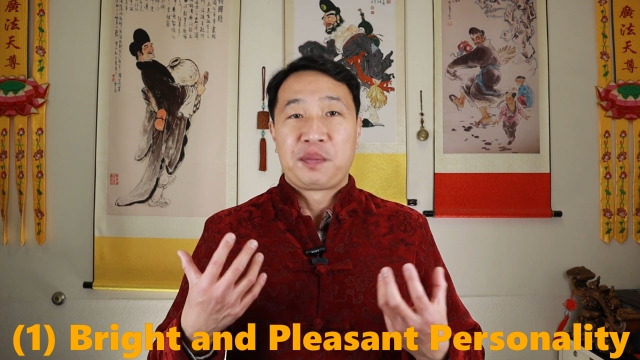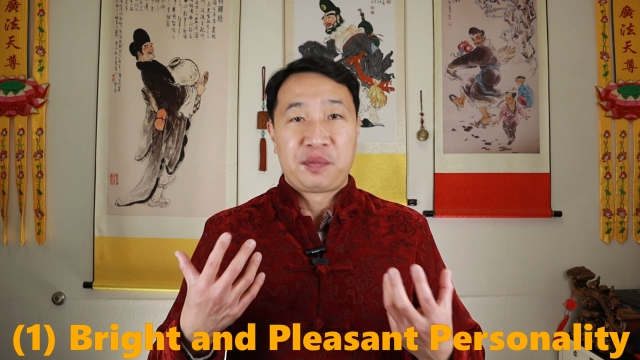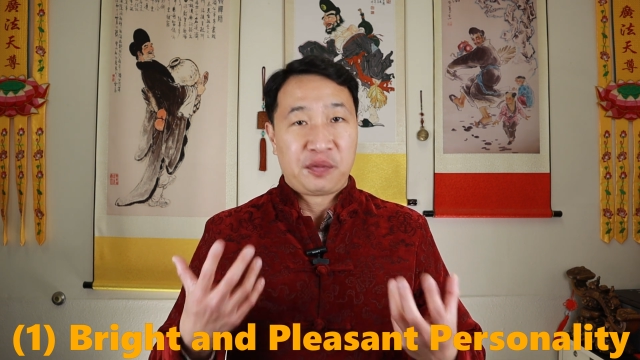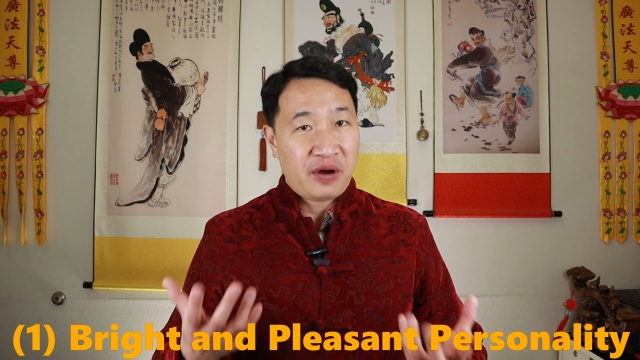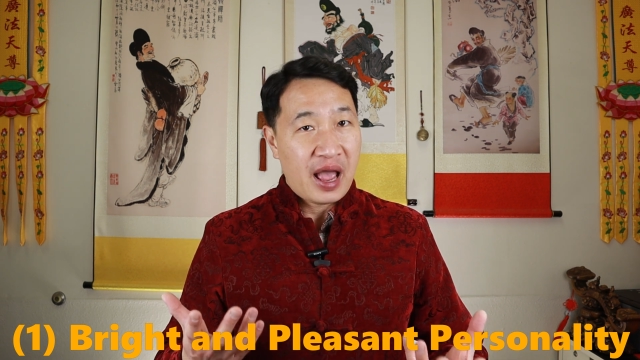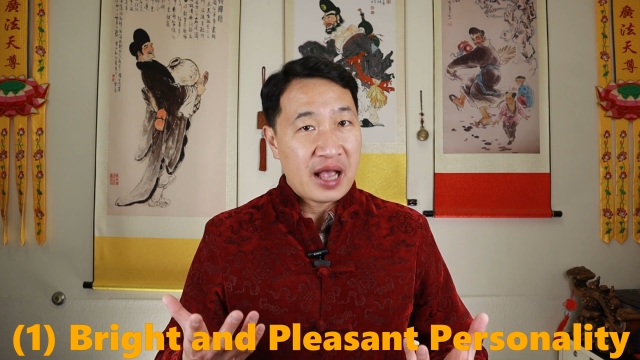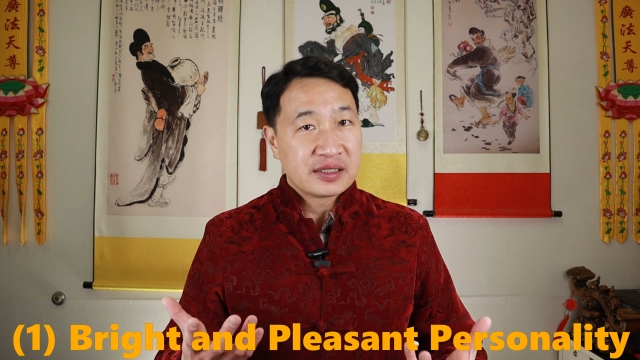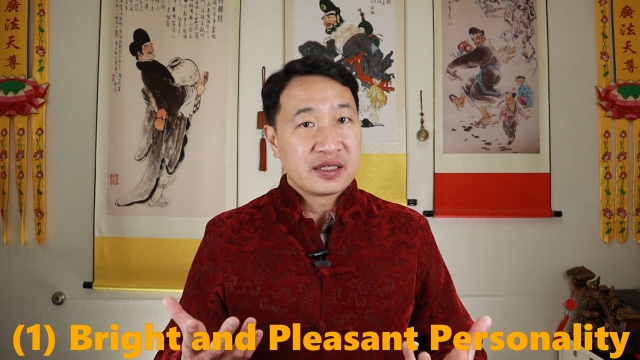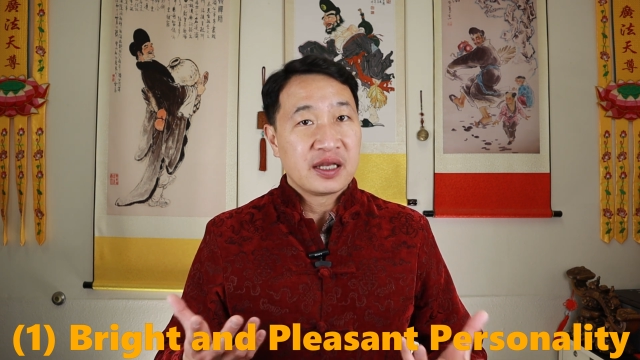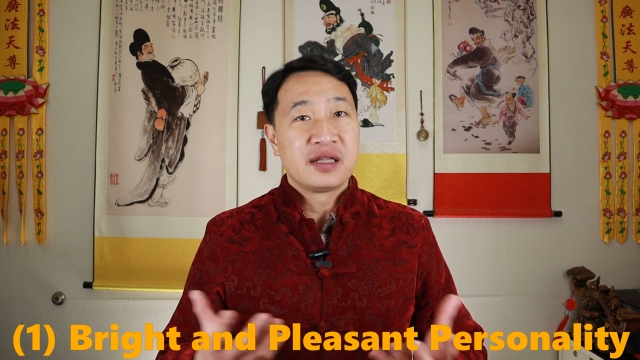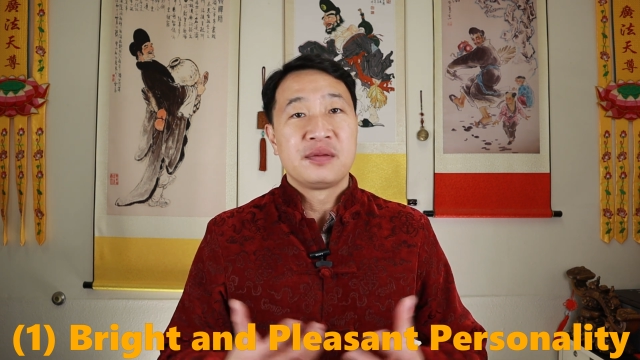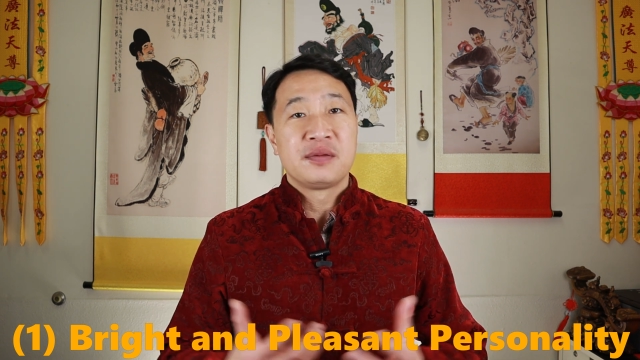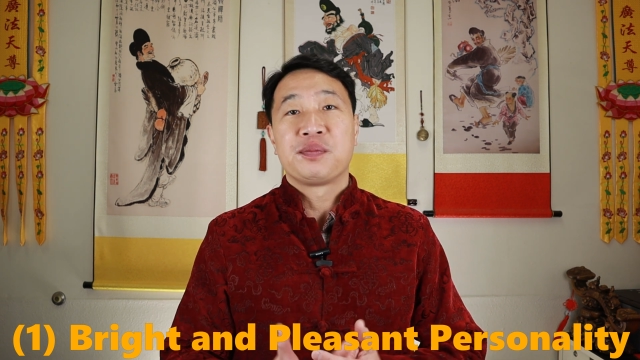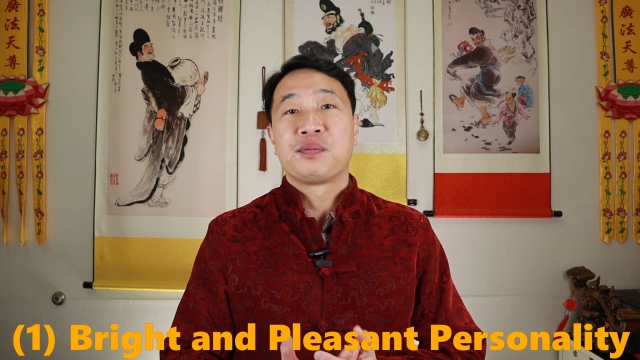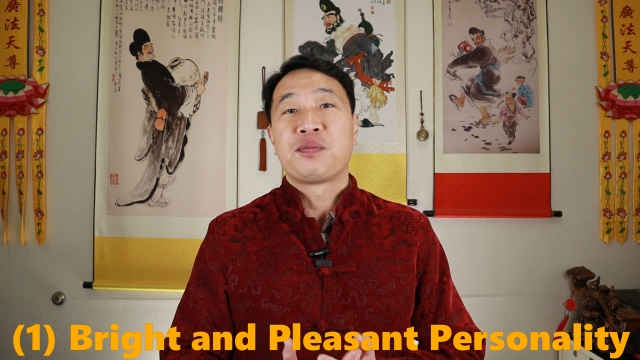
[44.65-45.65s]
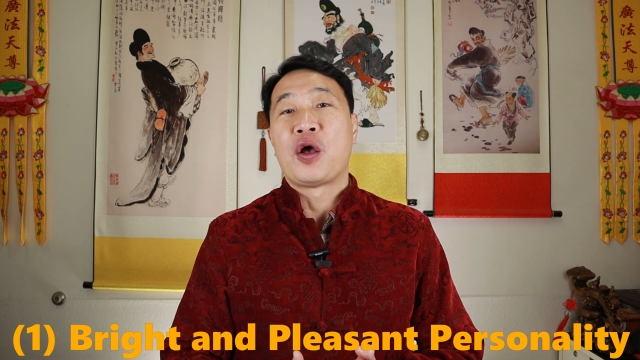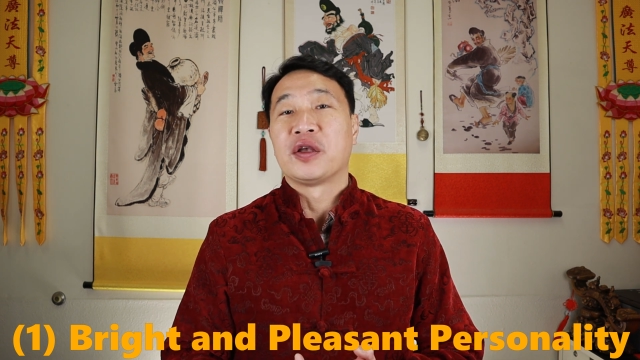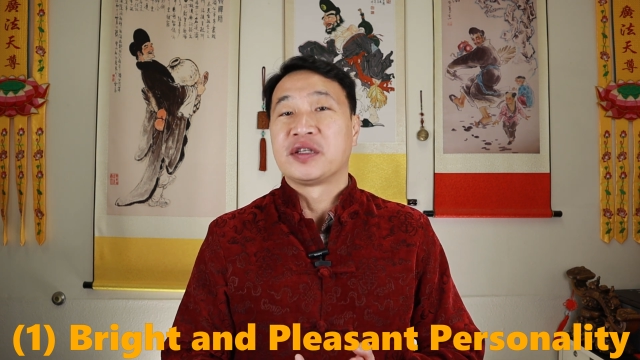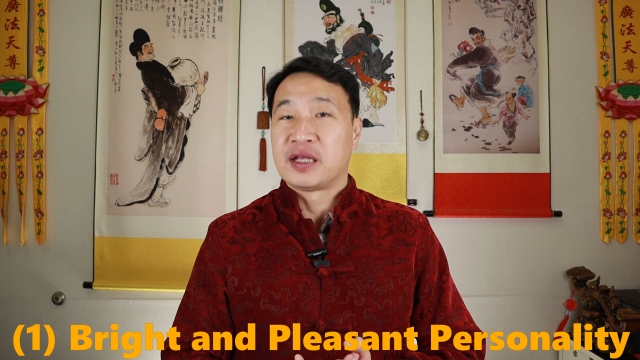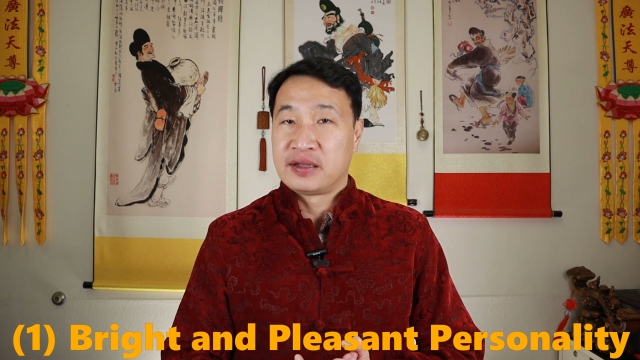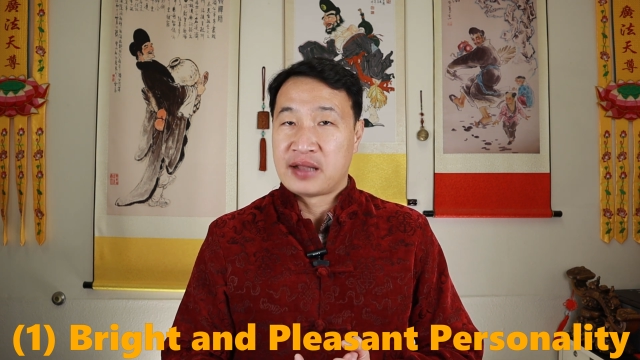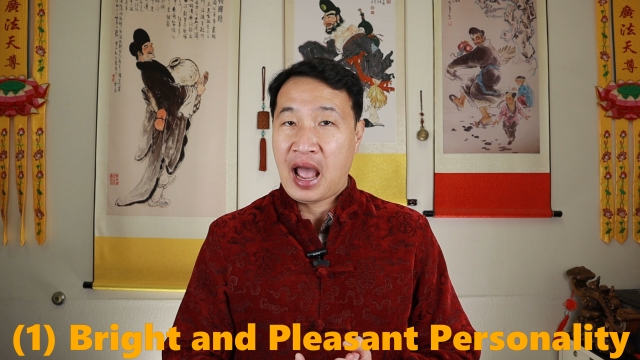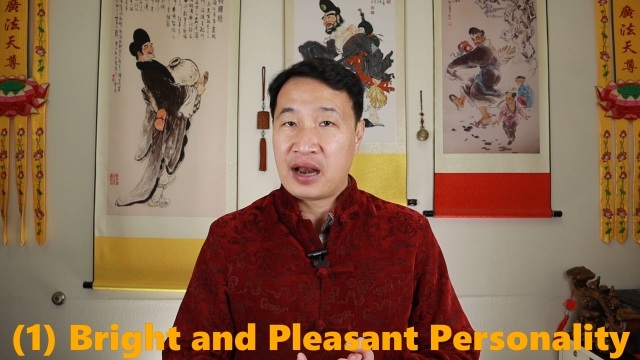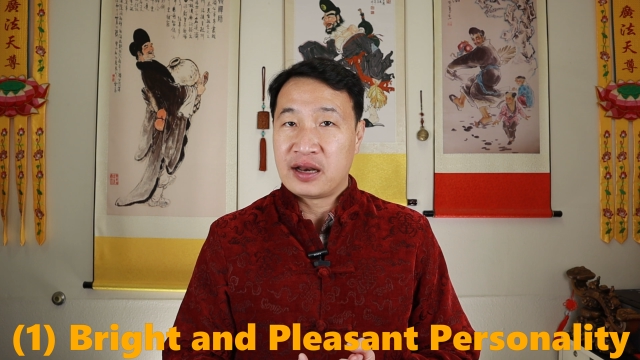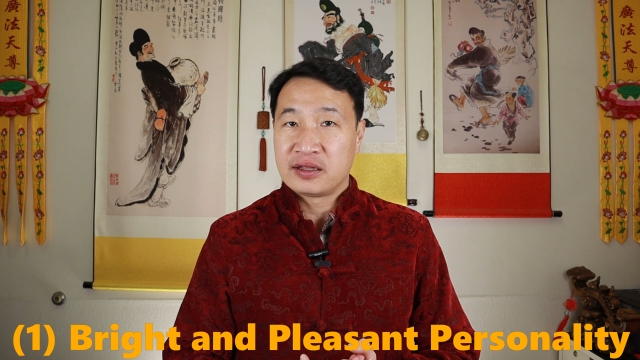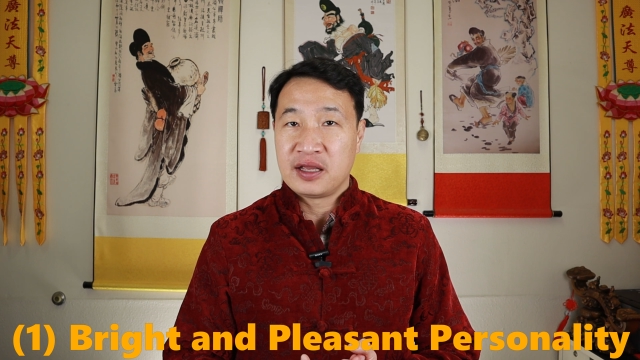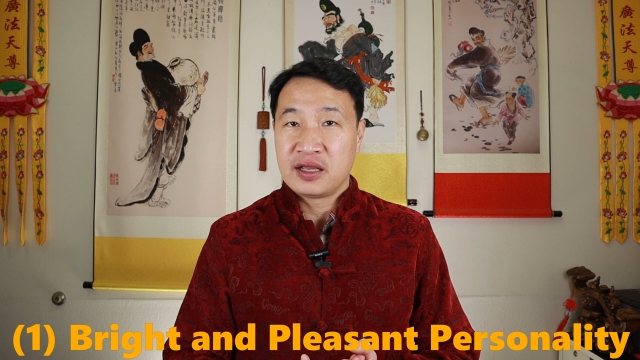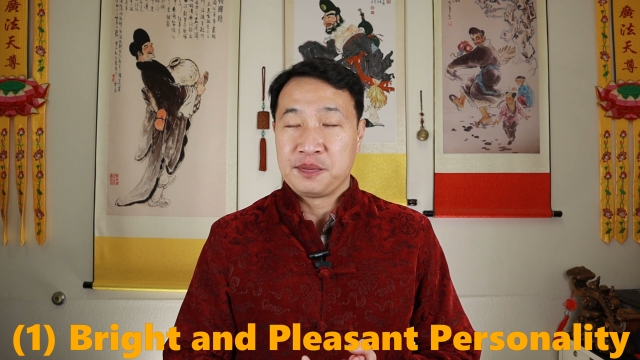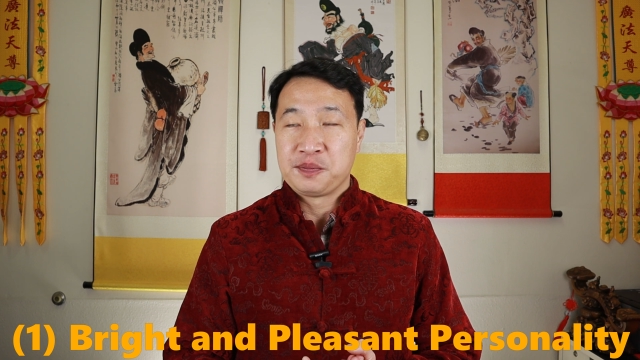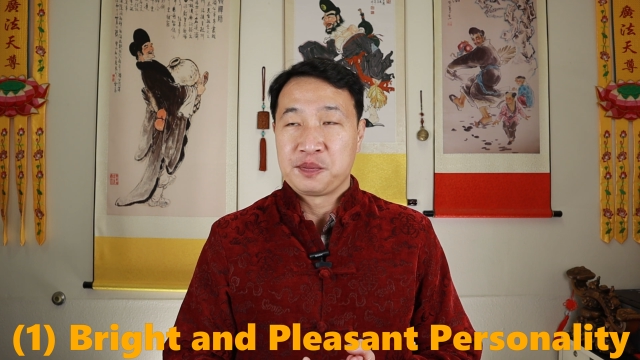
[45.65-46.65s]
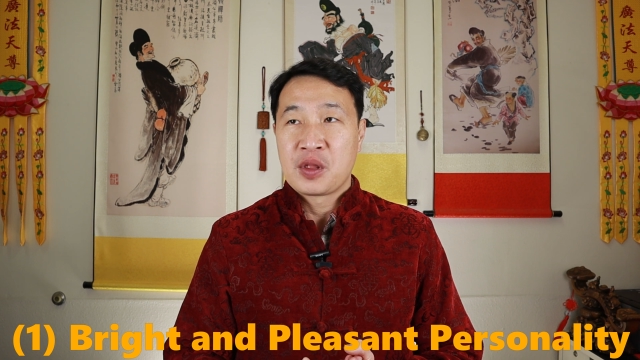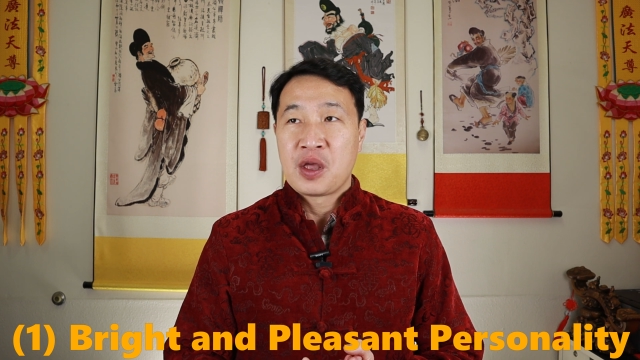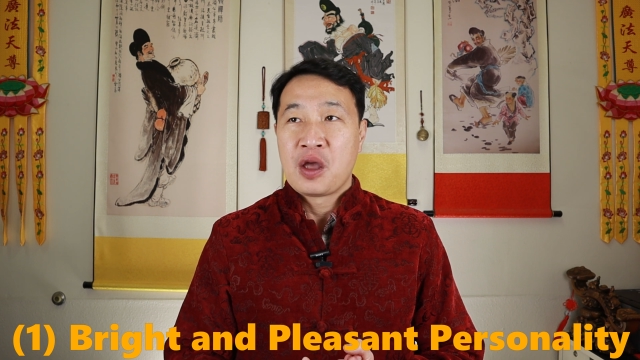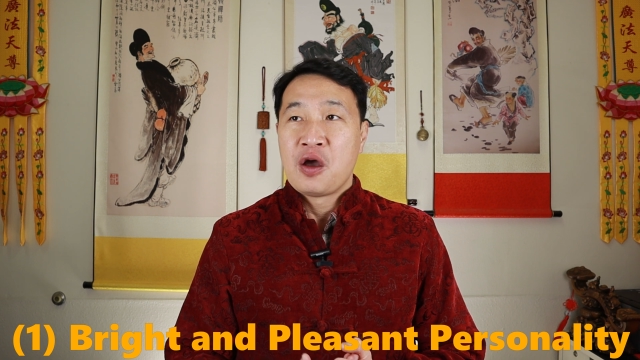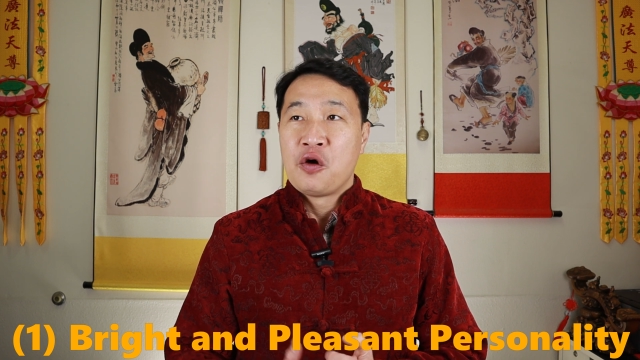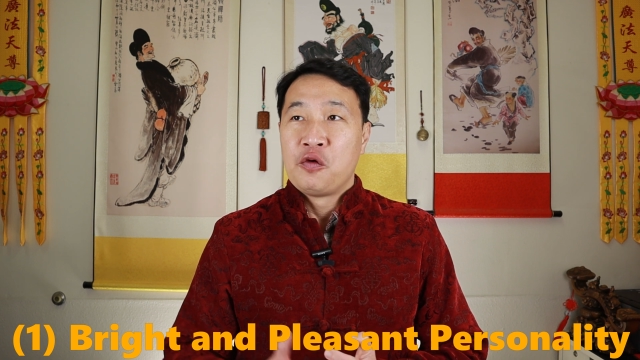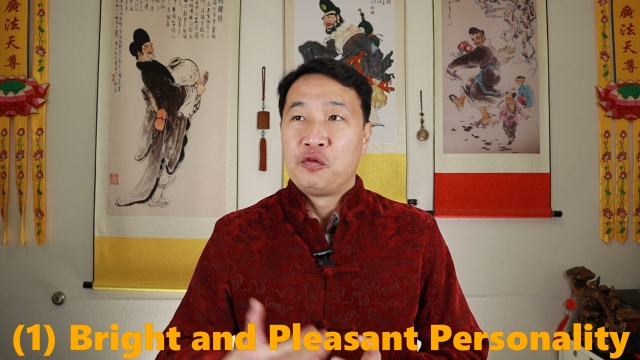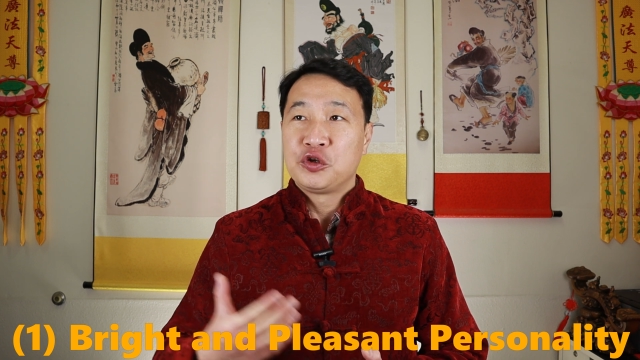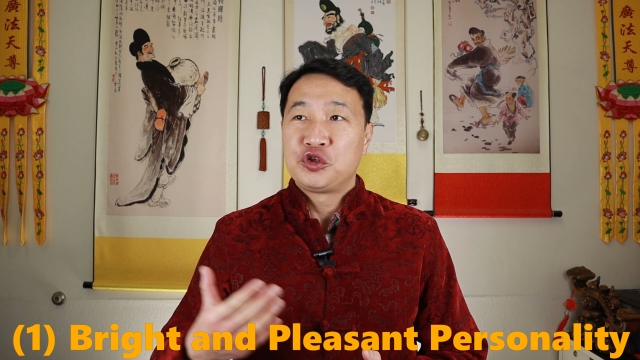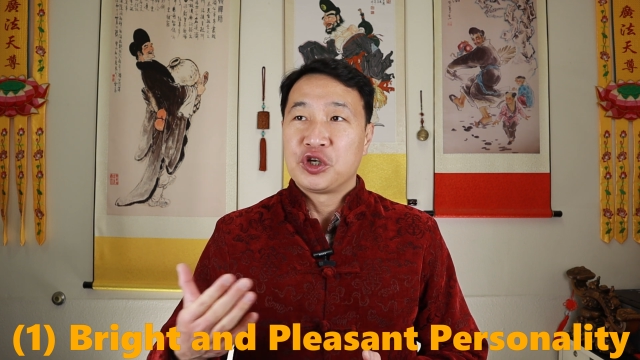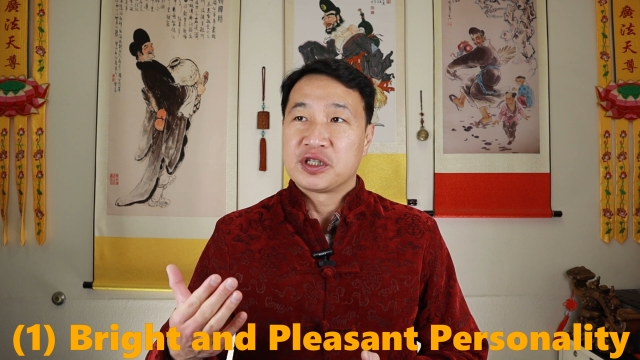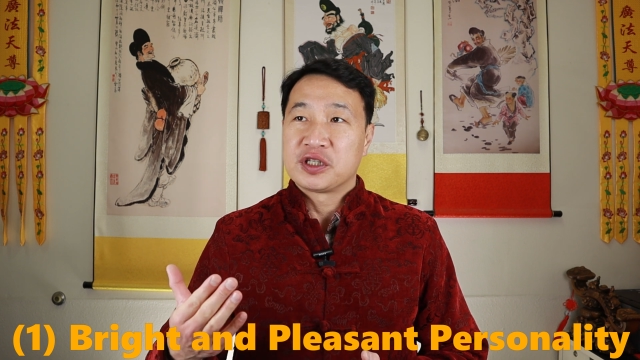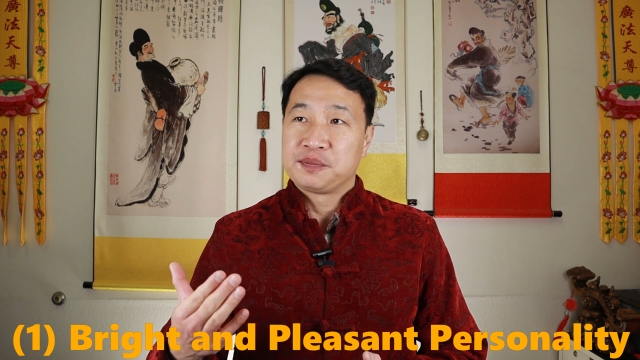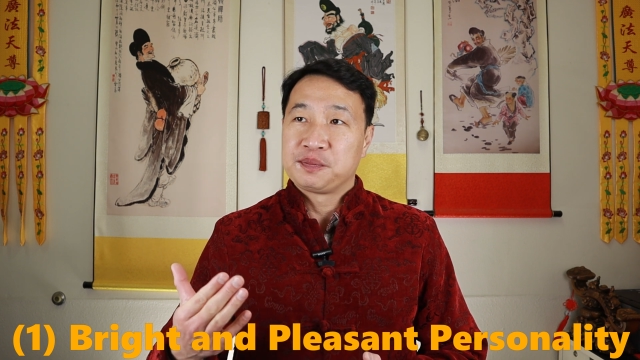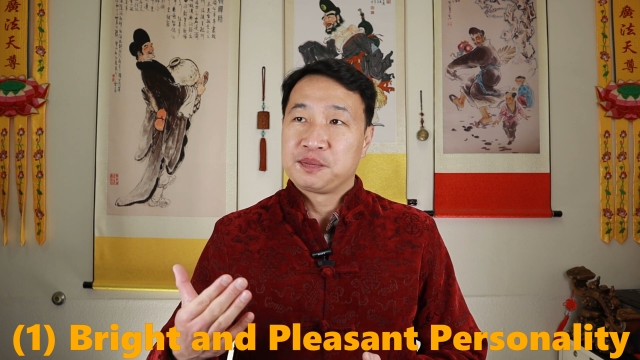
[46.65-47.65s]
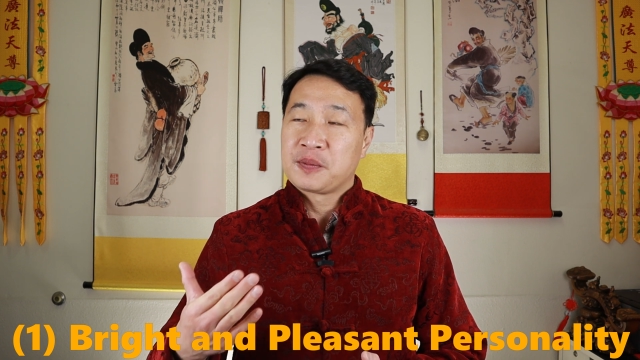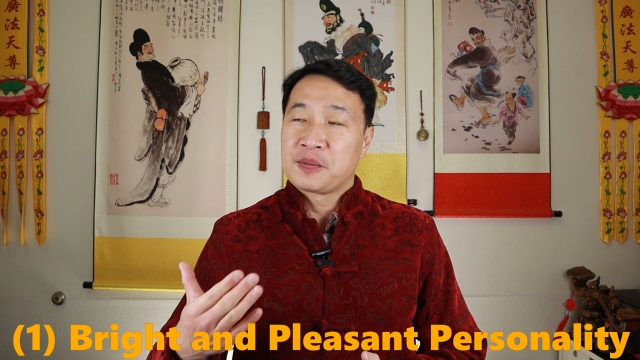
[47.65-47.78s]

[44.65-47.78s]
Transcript: pleasant personality, which is